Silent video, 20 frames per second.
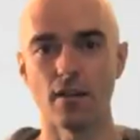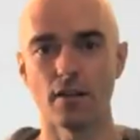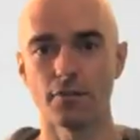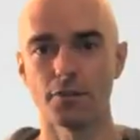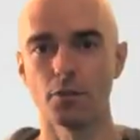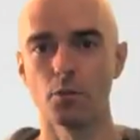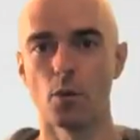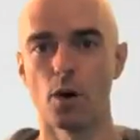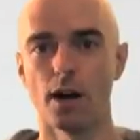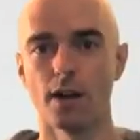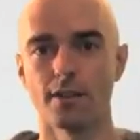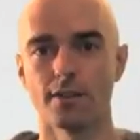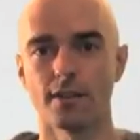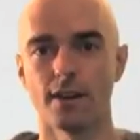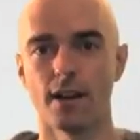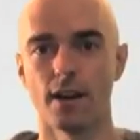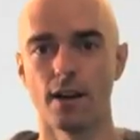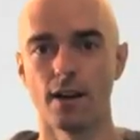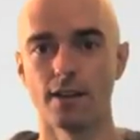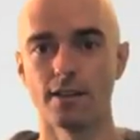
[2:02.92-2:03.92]
down if you want,
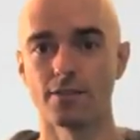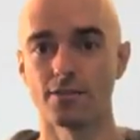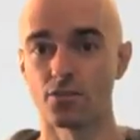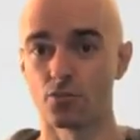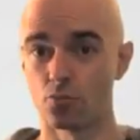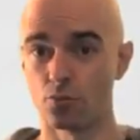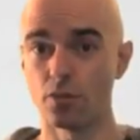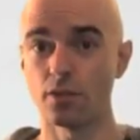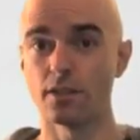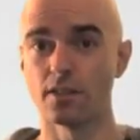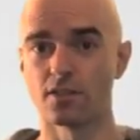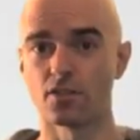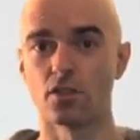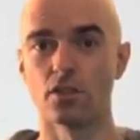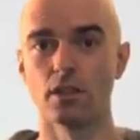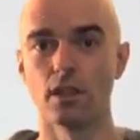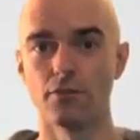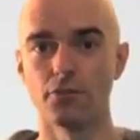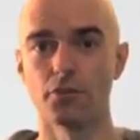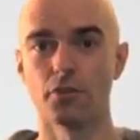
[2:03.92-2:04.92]
and really
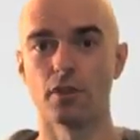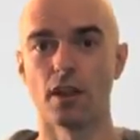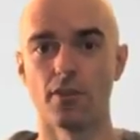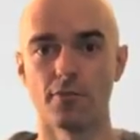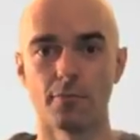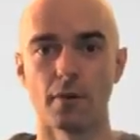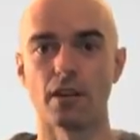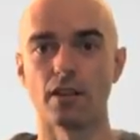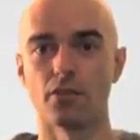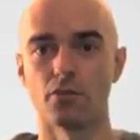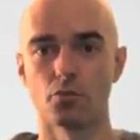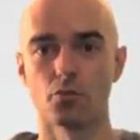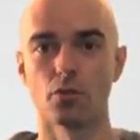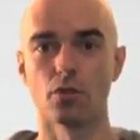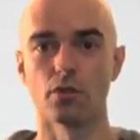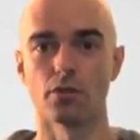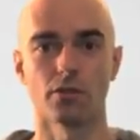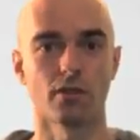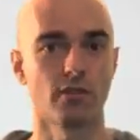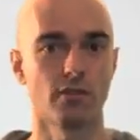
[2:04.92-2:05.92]
start living your life by these
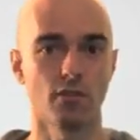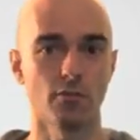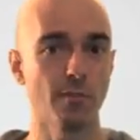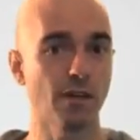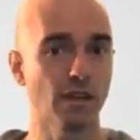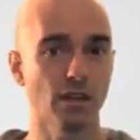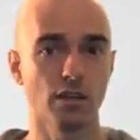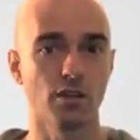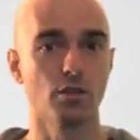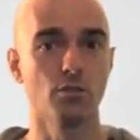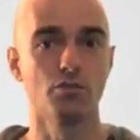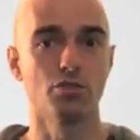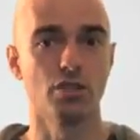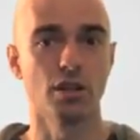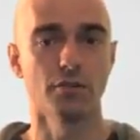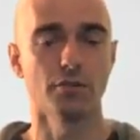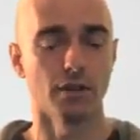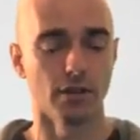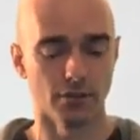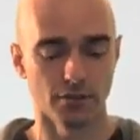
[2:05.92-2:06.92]
rules, because they'll make a huge
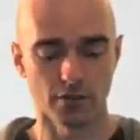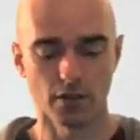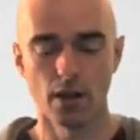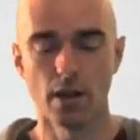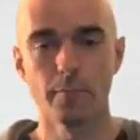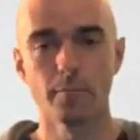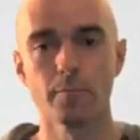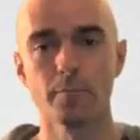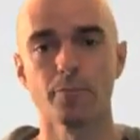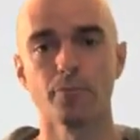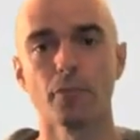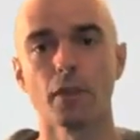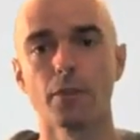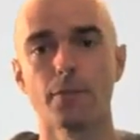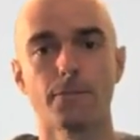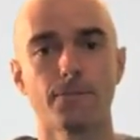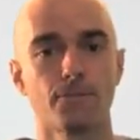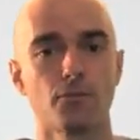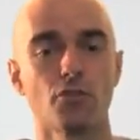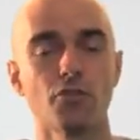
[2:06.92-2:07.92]
difference.
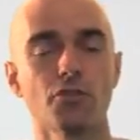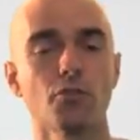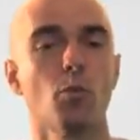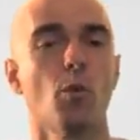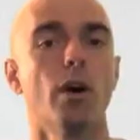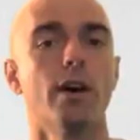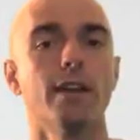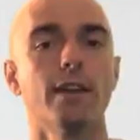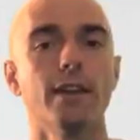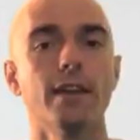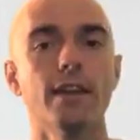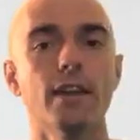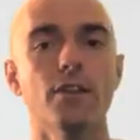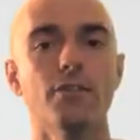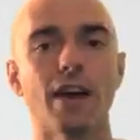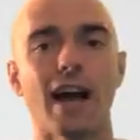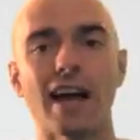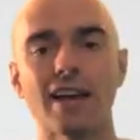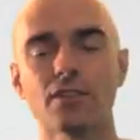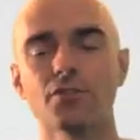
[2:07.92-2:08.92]
The first one
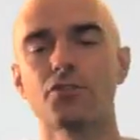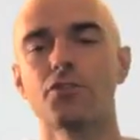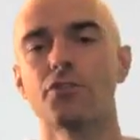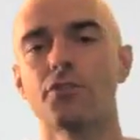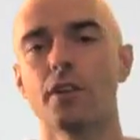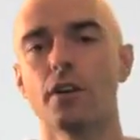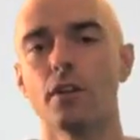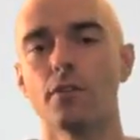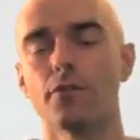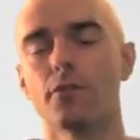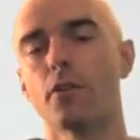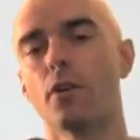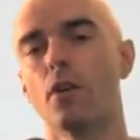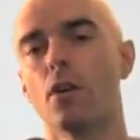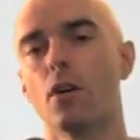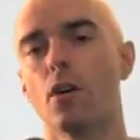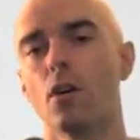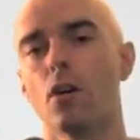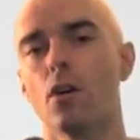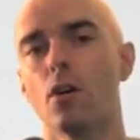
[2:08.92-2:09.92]
is ask yourself,
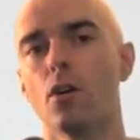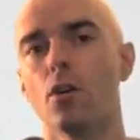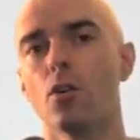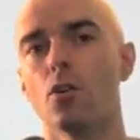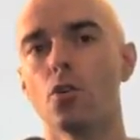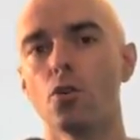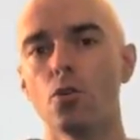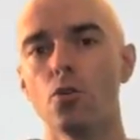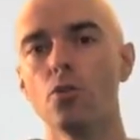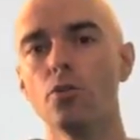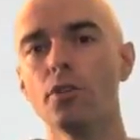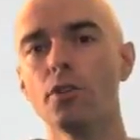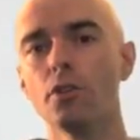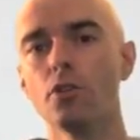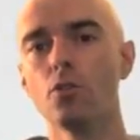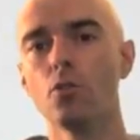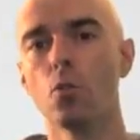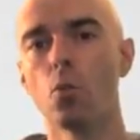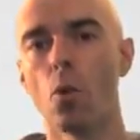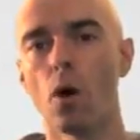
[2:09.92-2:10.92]
who do
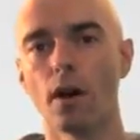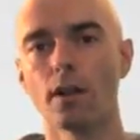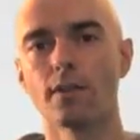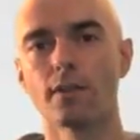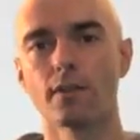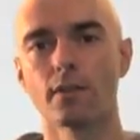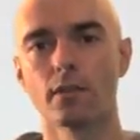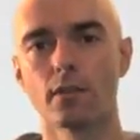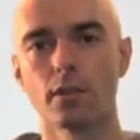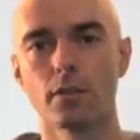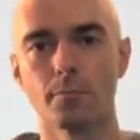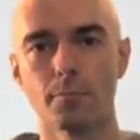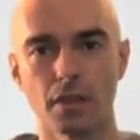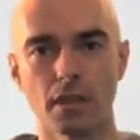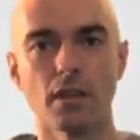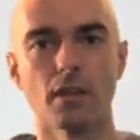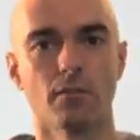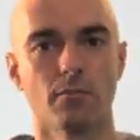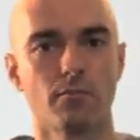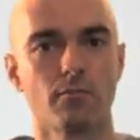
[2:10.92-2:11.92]
you want to
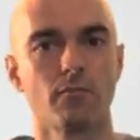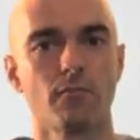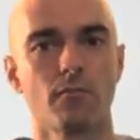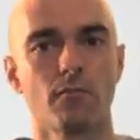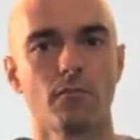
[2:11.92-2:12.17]
be?